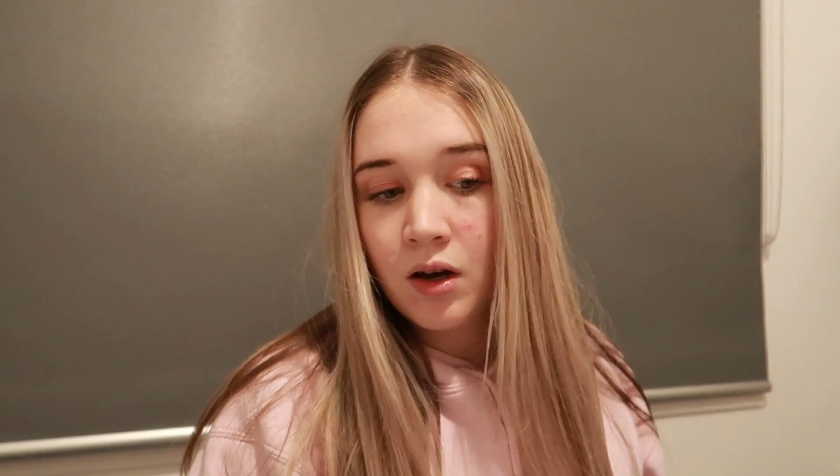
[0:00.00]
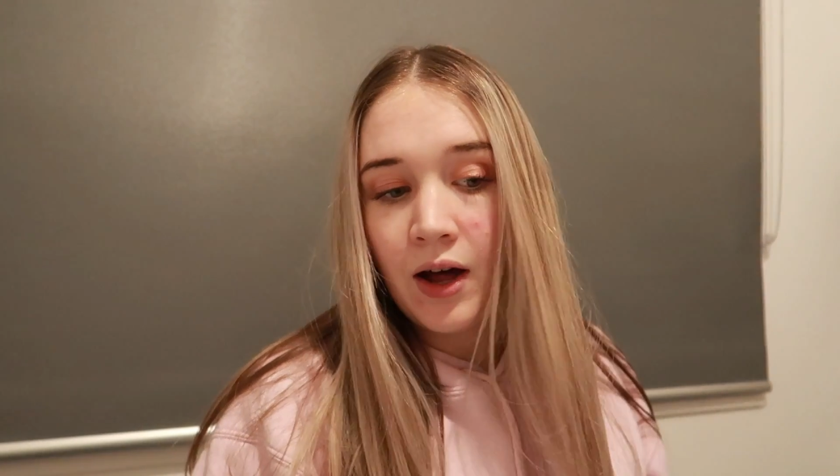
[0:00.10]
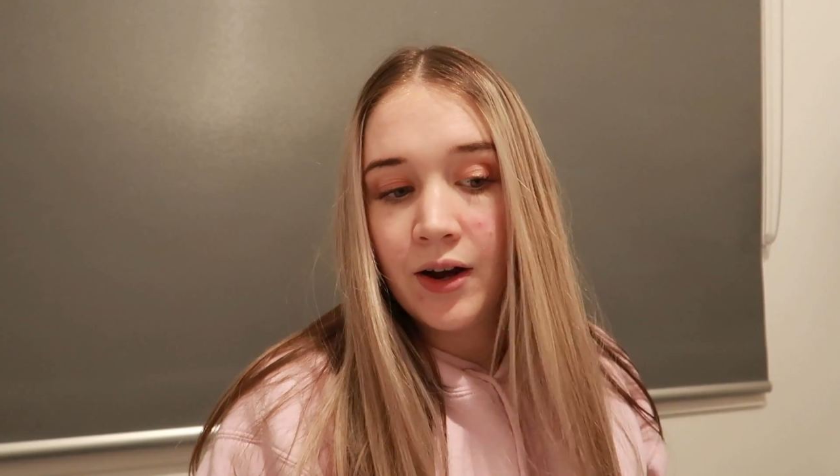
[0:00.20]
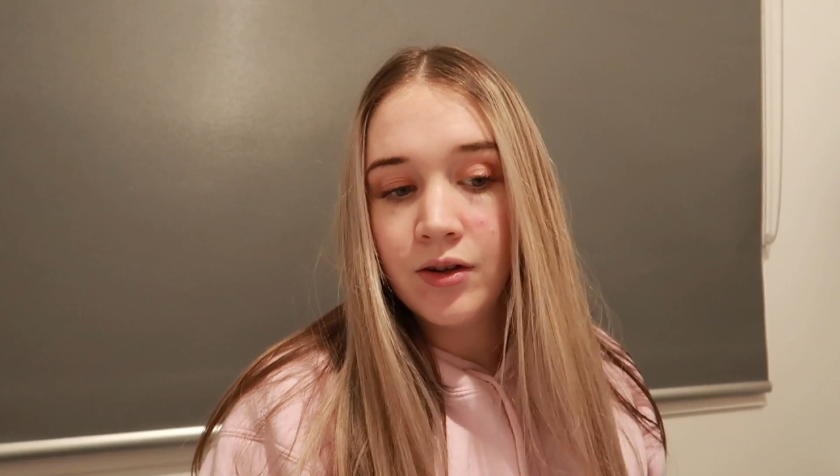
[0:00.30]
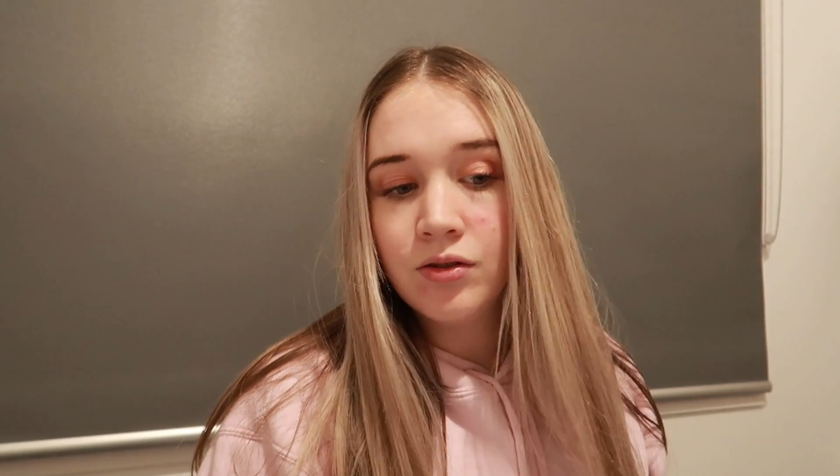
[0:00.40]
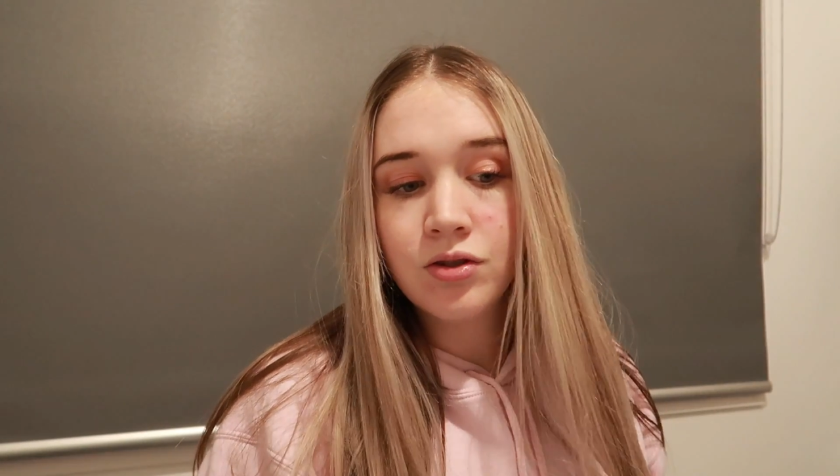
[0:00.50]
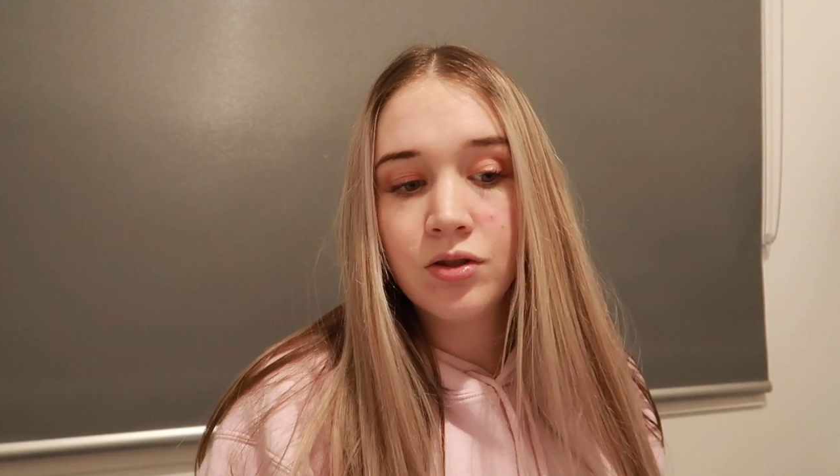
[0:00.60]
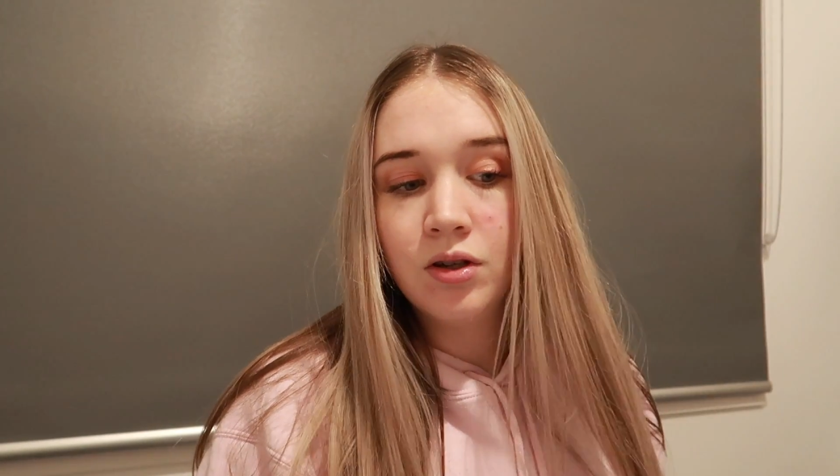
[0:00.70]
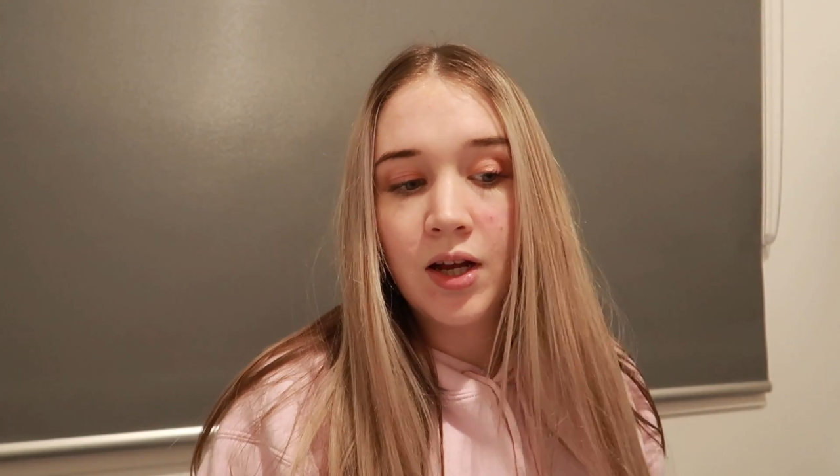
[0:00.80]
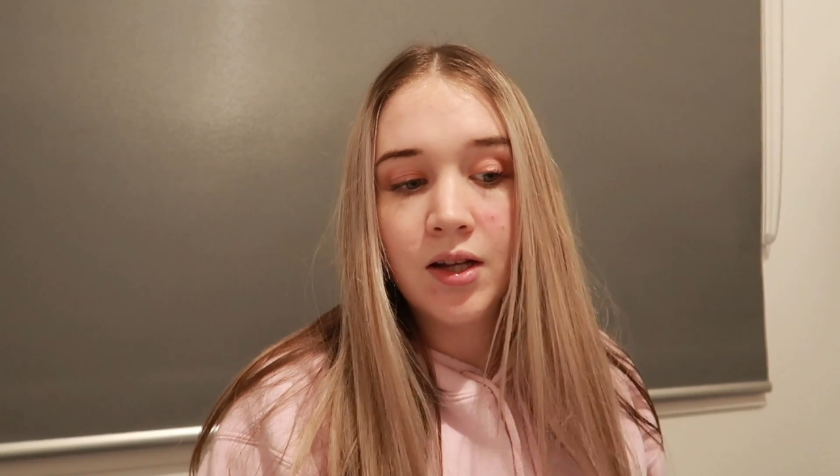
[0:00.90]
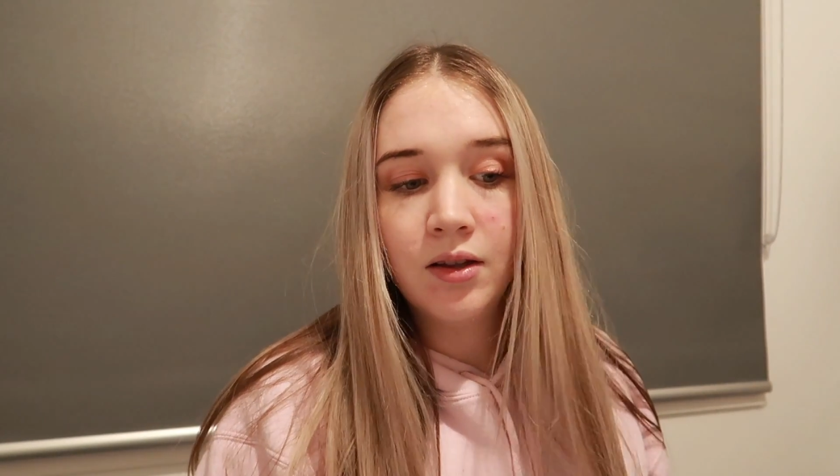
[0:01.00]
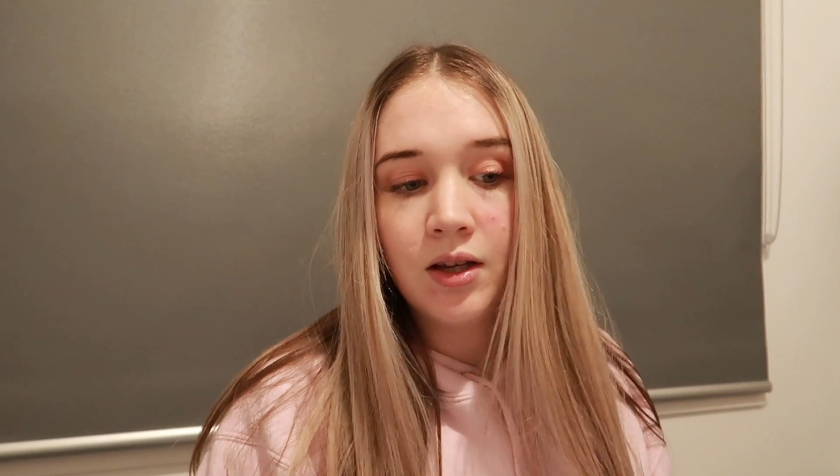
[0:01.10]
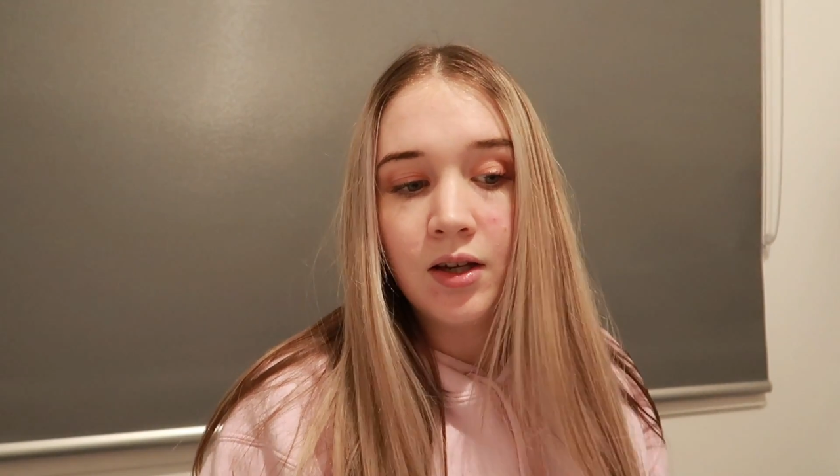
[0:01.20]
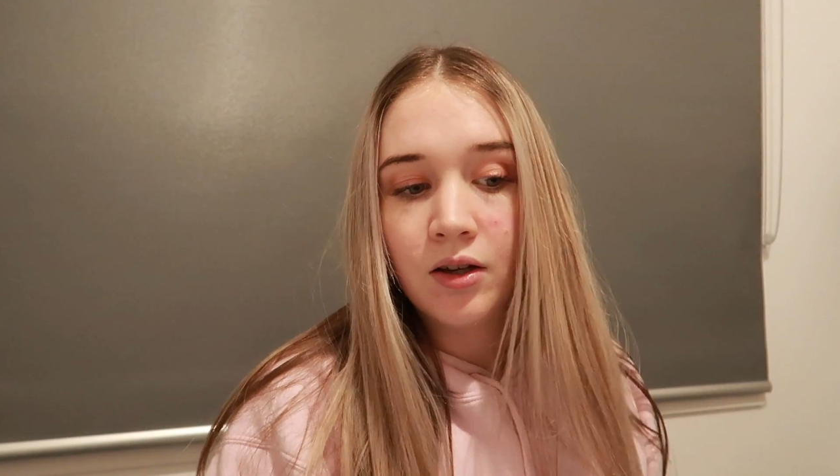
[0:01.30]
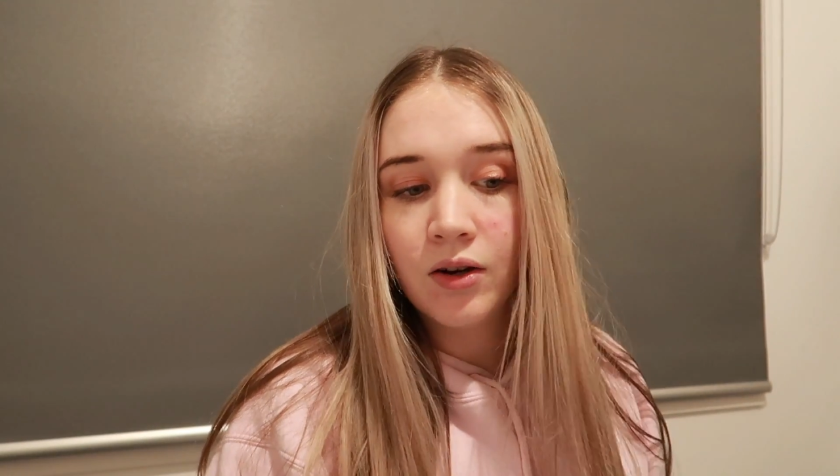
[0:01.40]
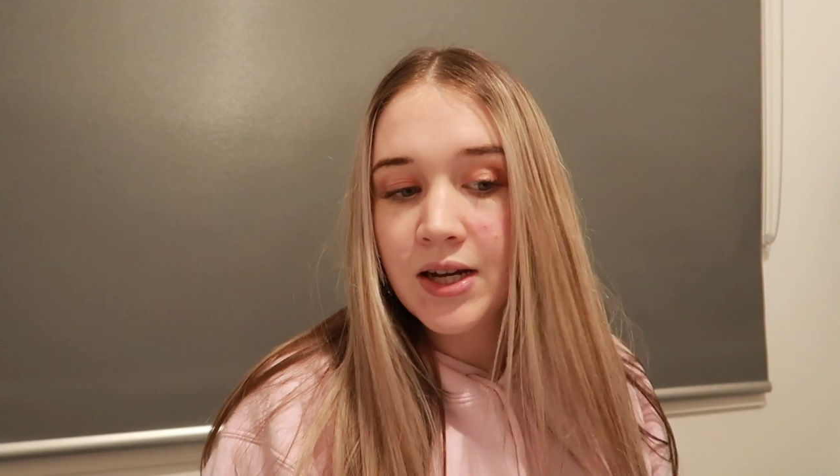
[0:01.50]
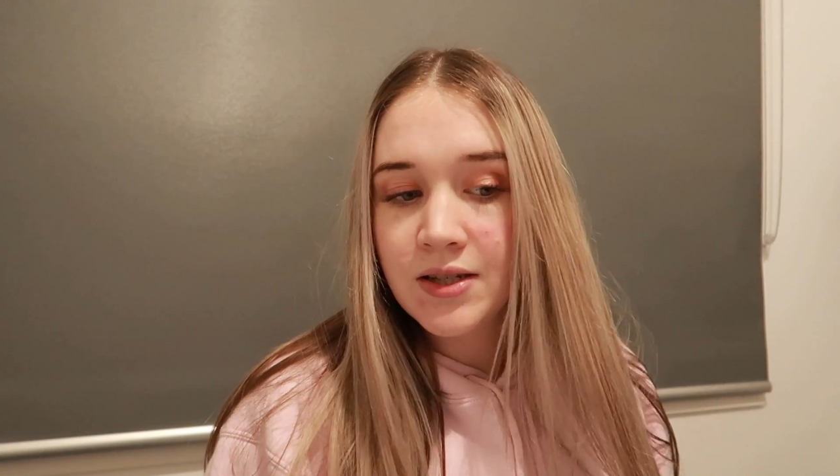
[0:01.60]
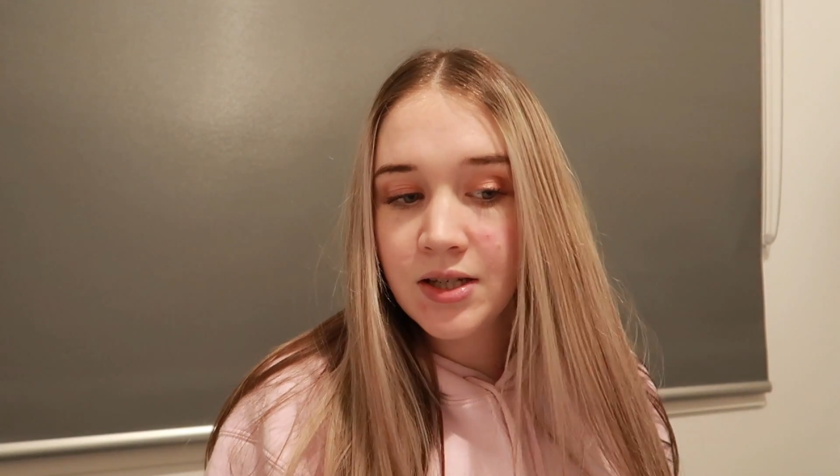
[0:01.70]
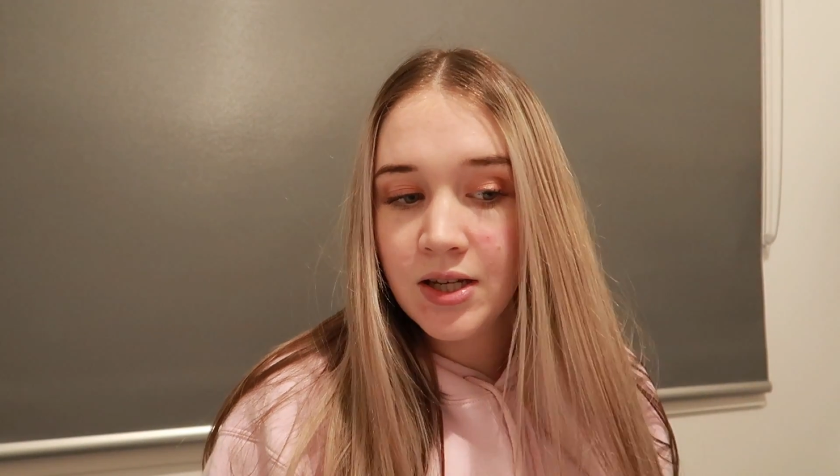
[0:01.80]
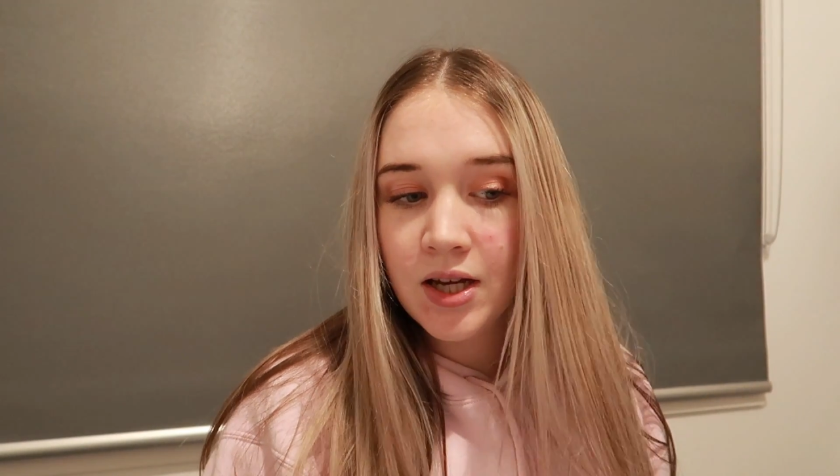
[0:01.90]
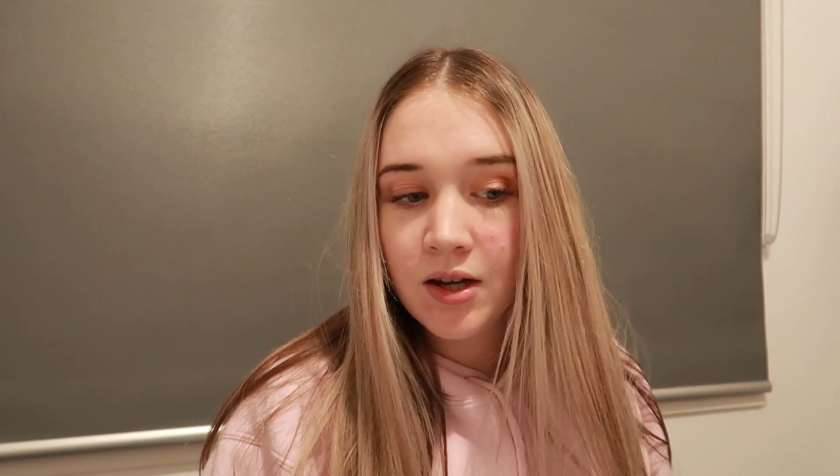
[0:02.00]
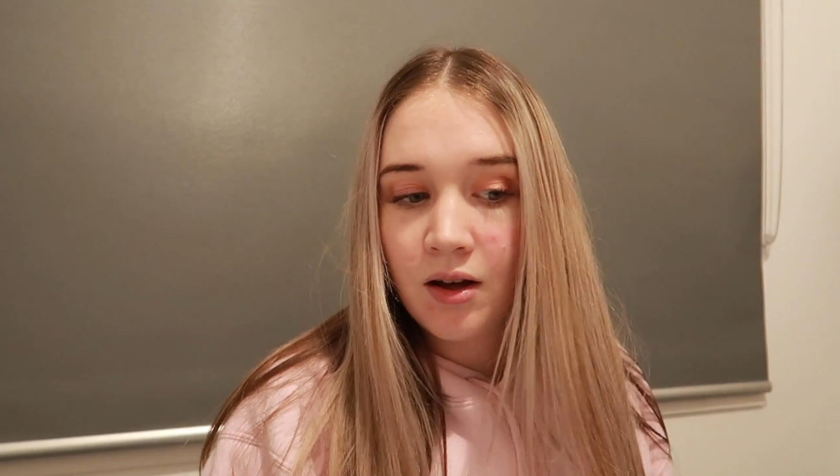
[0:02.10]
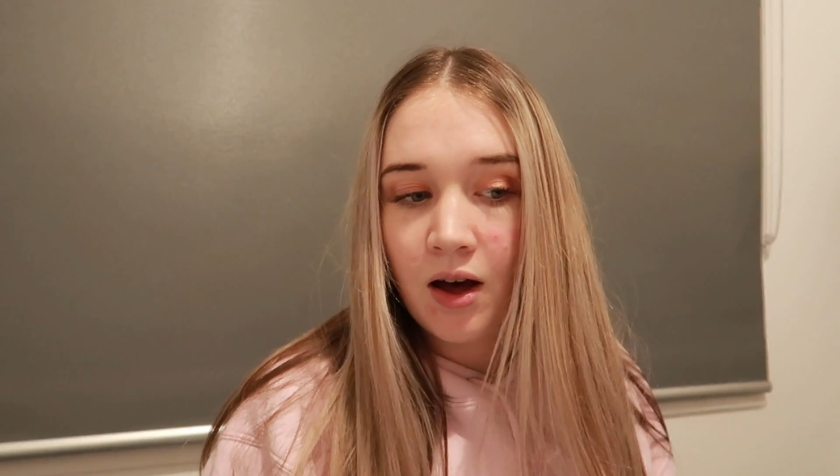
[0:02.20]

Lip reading: I don't do anything crazy.